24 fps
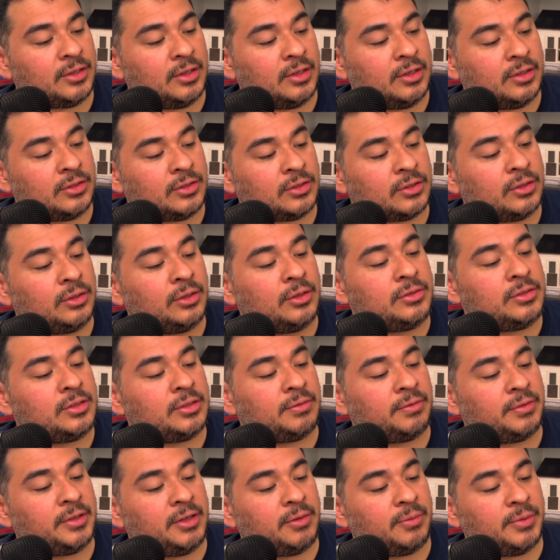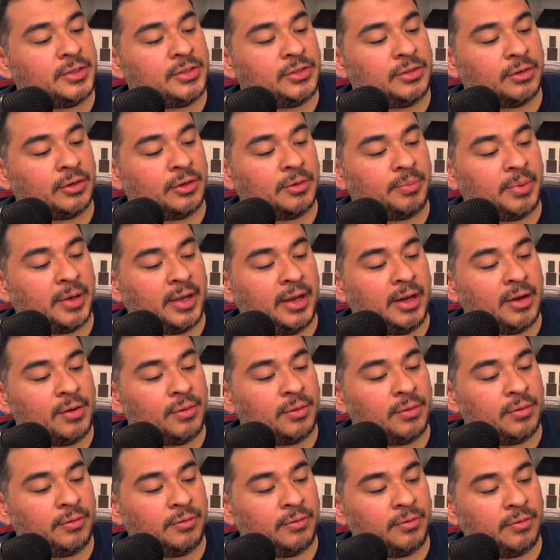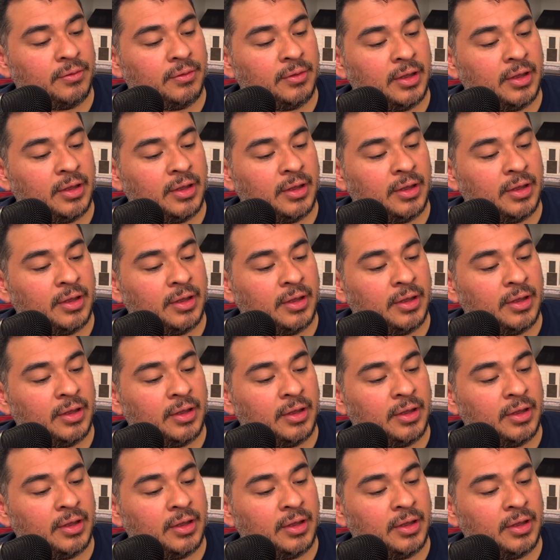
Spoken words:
exclusively restored by Arrow